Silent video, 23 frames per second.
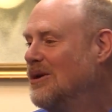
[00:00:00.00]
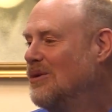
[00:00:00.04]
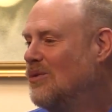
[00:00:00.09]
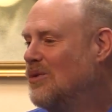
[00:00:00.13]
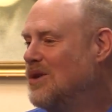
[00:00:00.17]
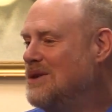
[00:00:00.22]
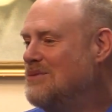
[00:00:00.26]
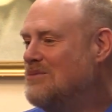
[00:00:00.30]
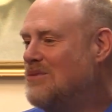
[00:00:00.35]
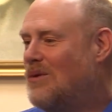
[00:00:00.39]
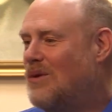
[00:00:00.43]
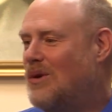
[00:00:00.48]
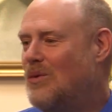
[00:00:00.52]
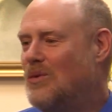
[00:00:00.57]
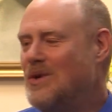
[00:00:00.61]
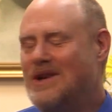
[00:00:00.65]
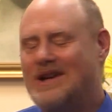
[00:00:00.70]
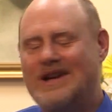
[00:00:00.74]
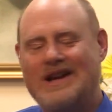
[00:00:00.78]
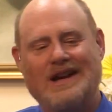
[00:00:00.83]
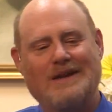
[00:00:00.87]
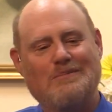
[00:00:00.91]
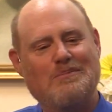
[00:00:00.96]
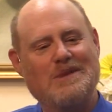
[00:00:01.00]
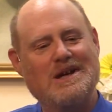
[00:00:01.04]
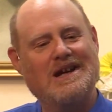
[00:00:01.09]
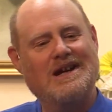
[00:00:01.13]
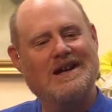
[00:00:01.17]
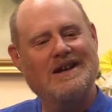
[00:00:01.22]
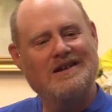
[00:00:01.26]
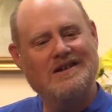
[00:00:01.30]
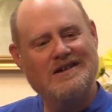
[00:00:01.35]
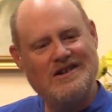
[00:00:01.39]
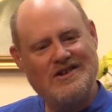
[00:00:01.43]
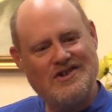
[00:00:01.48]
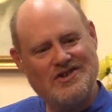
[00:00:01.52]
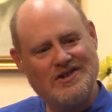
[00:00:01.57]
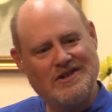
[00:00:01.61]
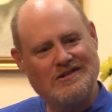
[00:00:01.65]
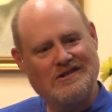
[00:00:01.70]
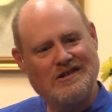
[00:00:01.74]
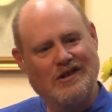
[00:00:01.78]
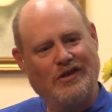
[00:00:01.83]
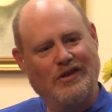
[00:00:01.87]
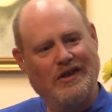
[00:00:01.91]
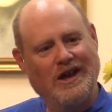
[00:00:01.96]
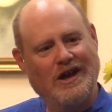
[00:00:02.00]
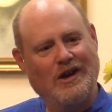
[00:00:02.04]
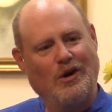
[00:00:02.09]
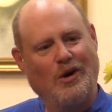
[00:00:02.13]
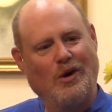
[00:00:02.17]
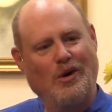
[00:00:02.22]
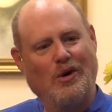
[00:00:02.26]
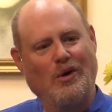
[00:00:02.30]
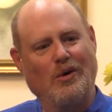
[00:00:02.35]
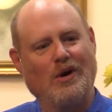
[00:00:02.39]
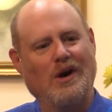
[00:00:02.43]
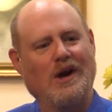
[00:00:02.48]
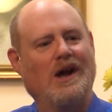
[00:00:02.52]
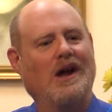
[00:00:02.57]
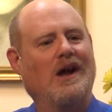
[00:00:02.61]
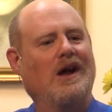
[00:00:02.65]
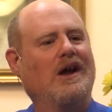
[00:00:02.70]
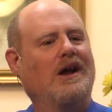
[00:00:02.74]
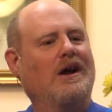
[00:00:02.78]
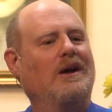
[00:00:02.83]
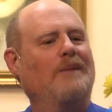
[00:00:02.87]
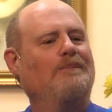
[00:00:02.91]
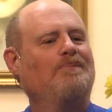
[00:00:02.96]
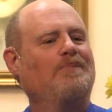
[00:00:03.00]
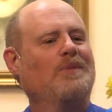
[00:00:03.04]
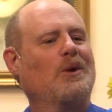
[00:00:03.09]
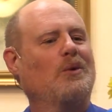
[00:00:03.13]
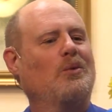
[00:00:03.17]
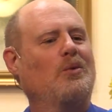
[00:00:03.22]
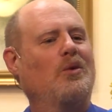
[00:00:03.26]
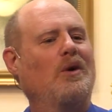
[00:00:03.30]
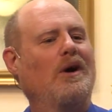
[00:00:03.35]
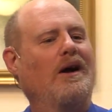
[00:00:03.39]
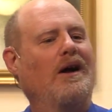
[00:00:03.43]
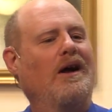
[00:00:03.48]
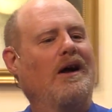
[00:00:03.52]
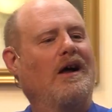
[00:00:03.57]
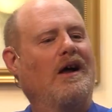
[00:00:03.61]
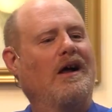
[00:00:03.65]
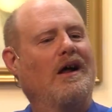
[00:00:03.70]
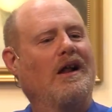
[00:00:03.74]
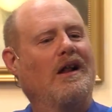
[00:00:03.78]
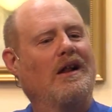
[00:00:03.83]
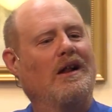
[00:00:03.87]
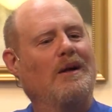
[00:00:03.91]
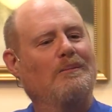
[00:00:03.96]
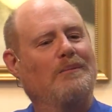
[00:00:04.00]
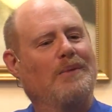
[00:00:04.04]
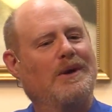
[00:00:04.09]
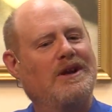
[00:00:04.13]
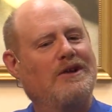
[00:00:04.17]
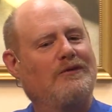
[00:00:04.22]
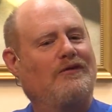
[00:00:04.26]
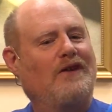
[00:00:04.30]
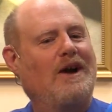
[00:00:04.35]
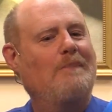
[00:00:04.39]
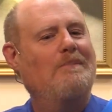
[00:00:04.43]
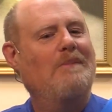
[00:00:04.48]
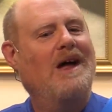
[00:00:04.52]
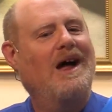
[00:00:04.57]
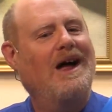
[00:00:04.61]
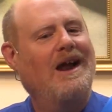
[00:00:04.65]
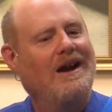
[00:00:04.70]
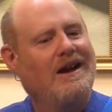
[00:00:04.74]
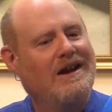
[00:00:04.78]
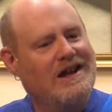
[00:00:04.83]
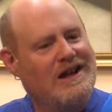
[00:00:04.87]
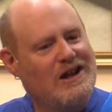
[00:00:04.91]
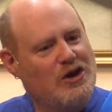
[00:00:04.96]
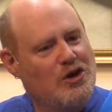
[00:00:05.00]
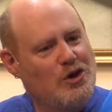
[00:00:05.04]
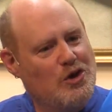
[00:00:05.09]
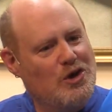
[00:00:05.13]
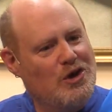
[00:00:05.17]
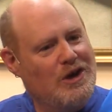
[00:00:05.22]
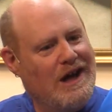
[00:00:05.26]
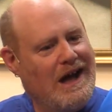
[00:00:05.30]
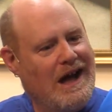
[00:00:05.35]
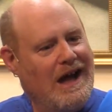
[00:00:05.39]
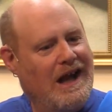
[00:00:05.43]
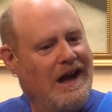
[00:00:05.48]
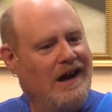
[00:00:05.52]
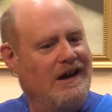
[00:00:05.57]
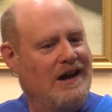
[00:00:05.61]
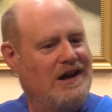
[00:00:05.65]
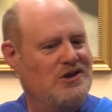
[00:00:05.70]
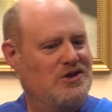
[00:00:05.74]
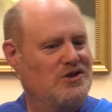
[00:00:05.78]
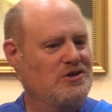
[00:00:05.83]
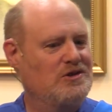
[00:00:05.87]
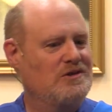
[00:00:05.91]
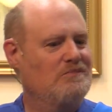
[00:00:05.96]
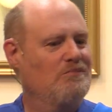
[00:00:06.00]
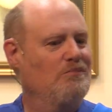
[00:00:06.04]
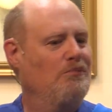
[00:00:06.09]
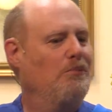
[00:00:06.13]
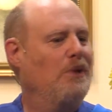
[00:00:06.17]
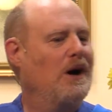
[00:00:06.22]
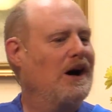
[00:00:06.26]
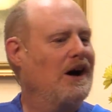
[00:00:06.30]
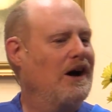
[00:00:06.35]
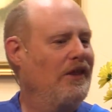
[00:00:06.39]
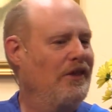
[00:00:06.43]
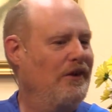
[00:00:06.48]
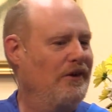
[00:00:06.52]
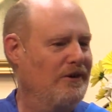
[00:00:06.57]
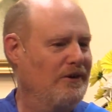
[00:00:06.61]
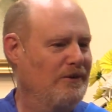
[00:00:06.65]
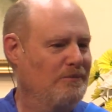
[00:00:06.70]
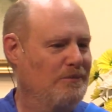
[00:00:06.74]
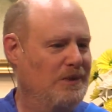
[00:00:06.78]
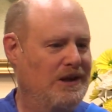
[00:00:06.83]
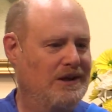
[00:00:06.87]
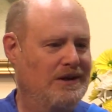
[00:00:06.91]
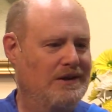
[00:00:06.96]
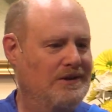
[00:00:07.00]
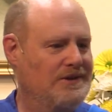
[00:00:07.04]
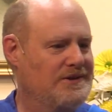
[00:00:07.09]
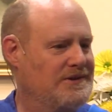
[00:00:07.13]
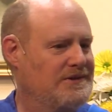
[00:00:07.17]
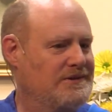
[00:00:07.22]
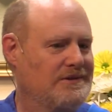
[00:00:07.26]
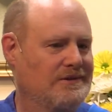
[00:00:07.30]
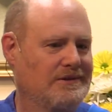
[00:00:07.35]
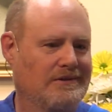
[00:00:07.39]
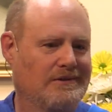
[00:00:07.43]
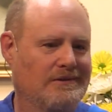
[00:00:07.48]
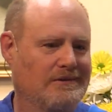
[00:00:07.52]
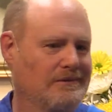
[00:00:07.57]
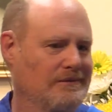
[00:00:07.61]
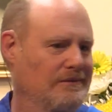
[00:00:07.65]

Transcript: We can be conditioned to think, oh, well, but if I'm not any good at it, I shouldn't bother because,